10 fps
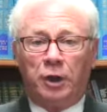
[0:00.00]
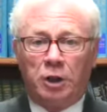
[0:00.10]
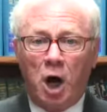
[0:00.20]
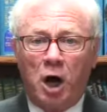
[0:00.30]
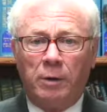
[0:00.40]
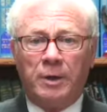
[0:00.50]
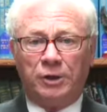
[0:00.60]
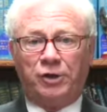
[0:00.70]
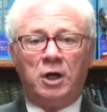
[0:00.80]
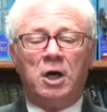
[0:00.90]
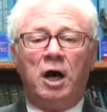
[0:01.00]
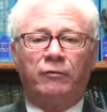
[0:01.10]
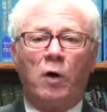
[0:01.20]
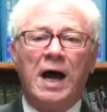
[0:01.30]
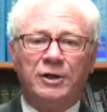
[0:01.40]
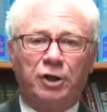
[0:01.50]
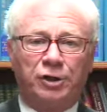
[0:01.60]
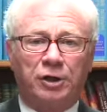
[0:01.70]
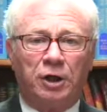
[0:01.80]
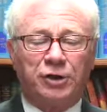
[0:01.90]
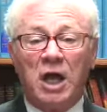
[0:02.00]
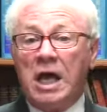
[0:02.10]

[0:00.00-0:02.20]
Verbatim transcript: garments of righteousness.